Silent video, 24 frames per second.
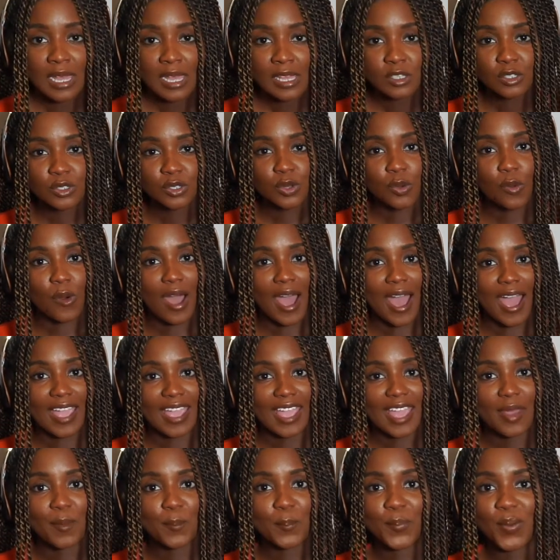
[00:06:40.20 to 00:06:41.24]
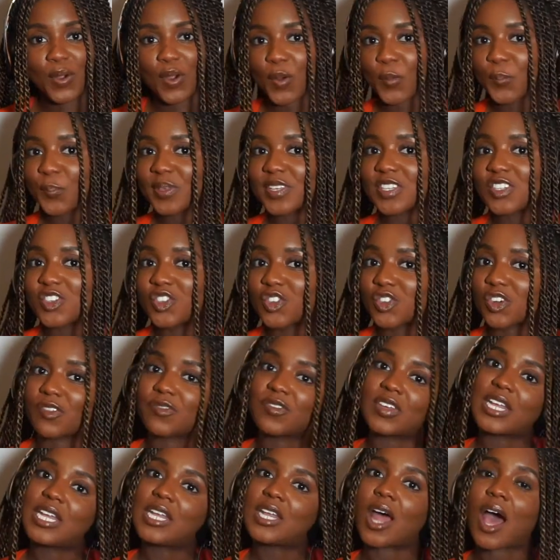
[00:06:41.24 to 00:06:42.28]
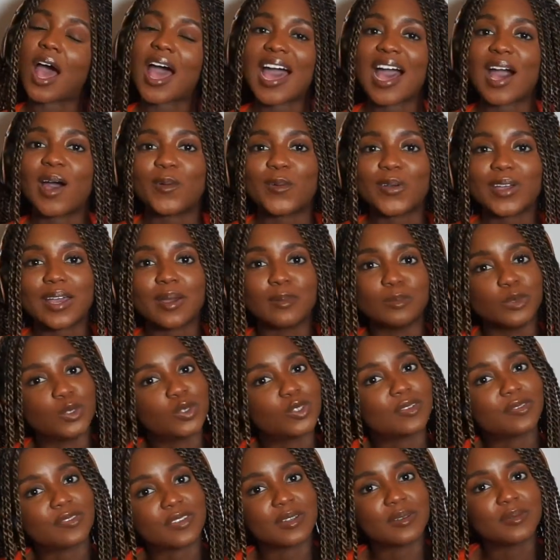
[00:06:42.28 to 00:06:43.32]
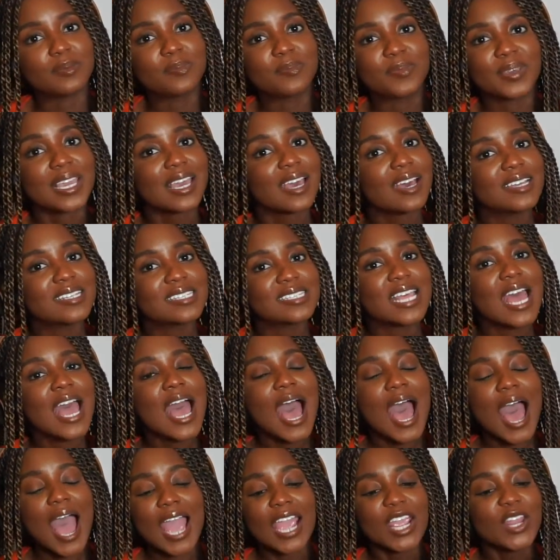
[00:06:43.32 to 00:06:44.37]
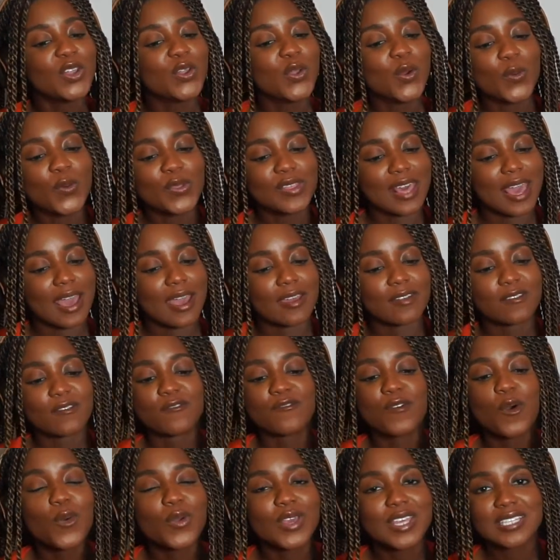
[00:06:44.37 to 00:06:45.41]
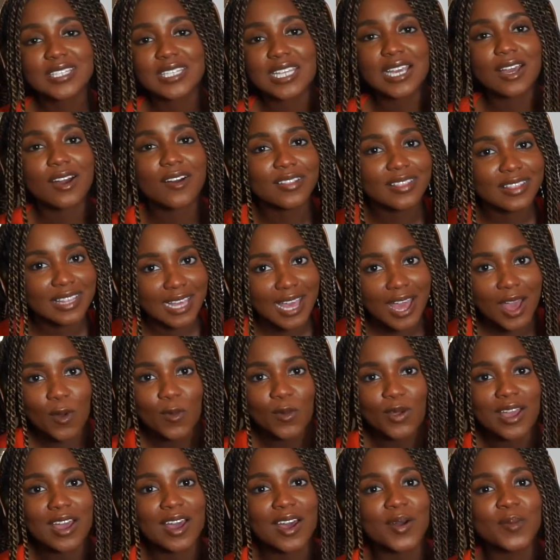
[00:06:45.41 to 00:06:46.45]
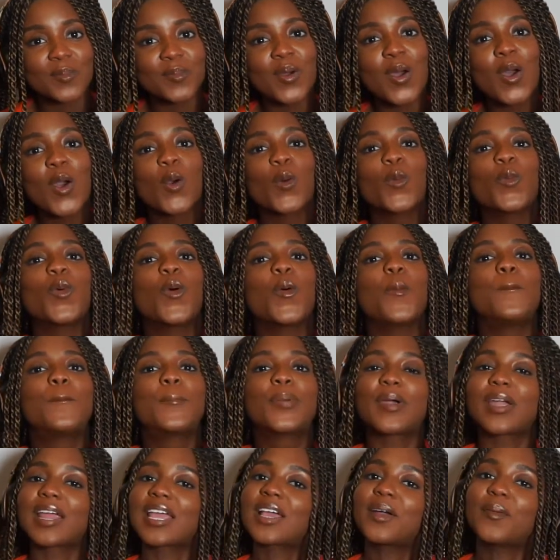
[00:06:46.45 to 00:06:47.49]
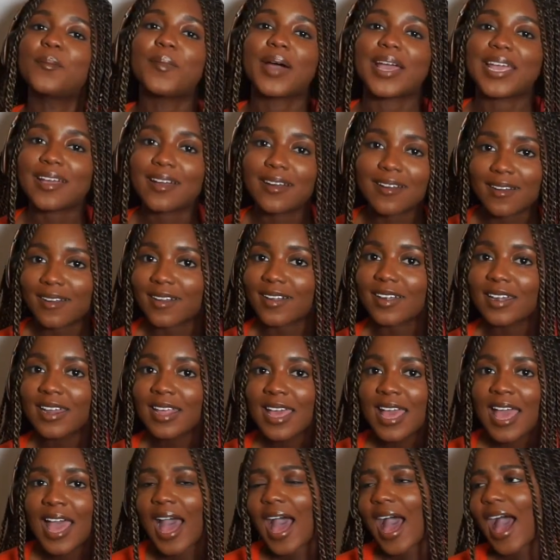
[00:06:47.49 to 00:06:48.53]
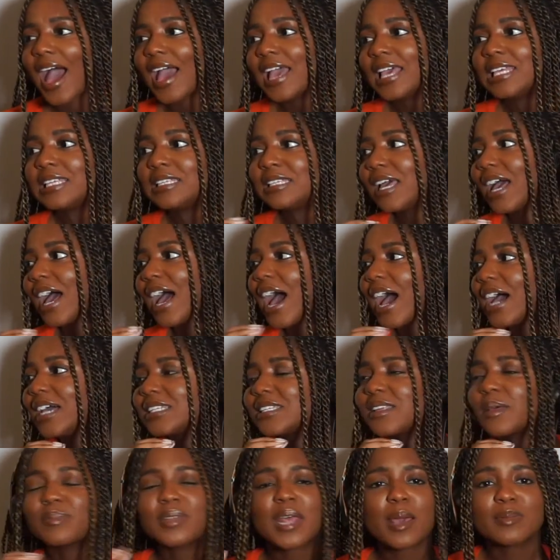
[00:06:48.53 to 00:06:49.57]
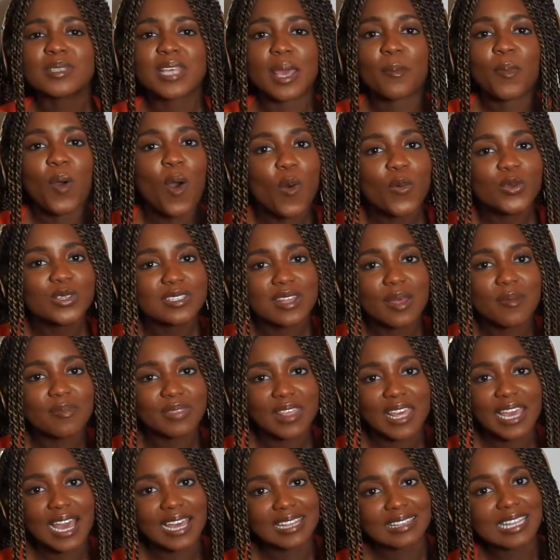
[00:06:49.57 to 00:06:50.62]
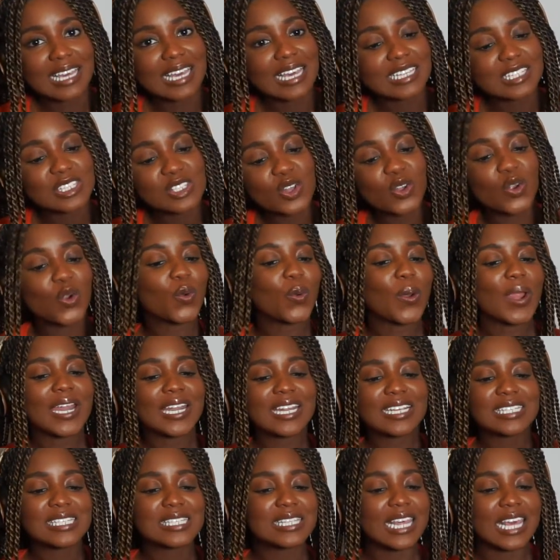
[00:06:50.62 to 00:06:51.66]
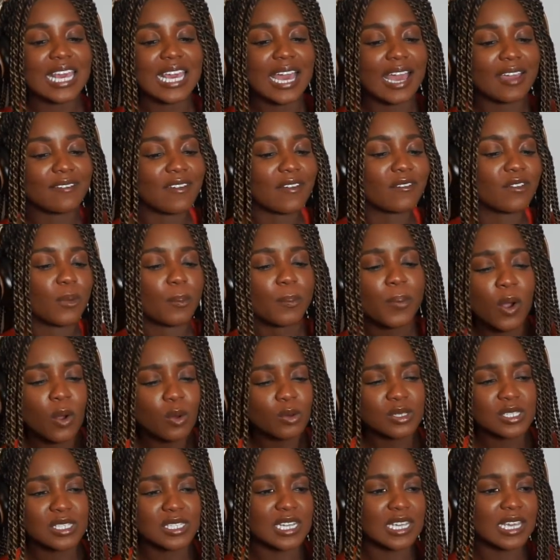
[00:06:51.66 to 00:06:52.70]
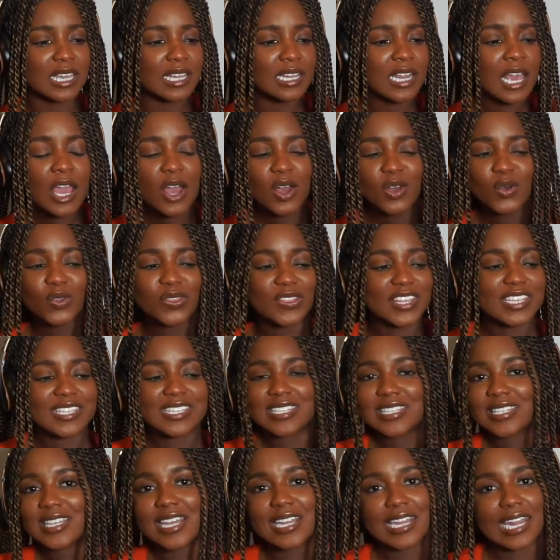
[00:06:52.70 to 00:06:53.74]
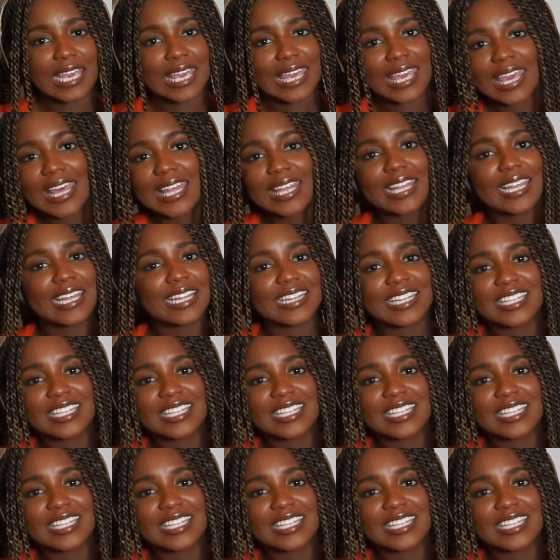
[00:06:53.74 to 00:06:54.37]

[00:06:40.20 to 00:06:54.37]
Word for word: So I am purpose-driven, not outcome-driven, because I know that focusing on the outcome will break my heart. I sometimes I post something, I think it's the greatest thing I've ever posted. This is gonna kill it.